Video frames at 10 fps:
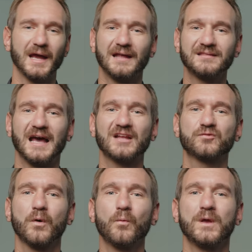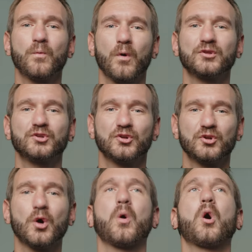And that's what we want you to
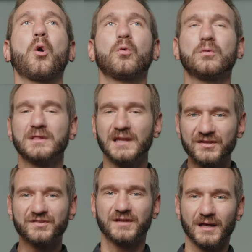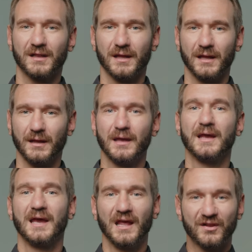know holistically.
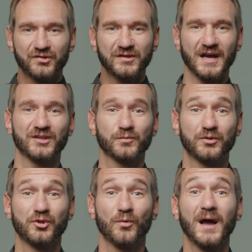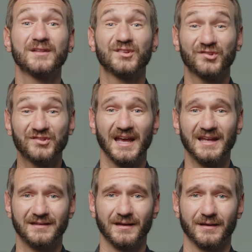It starts with you
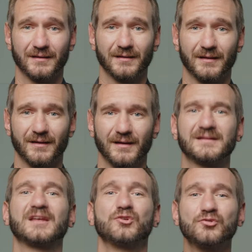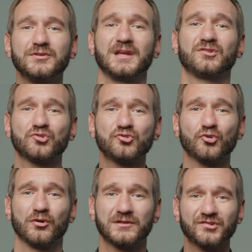understanding that you need to
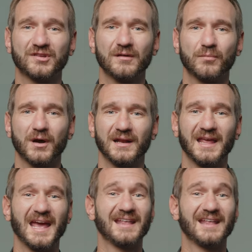talk to somebody.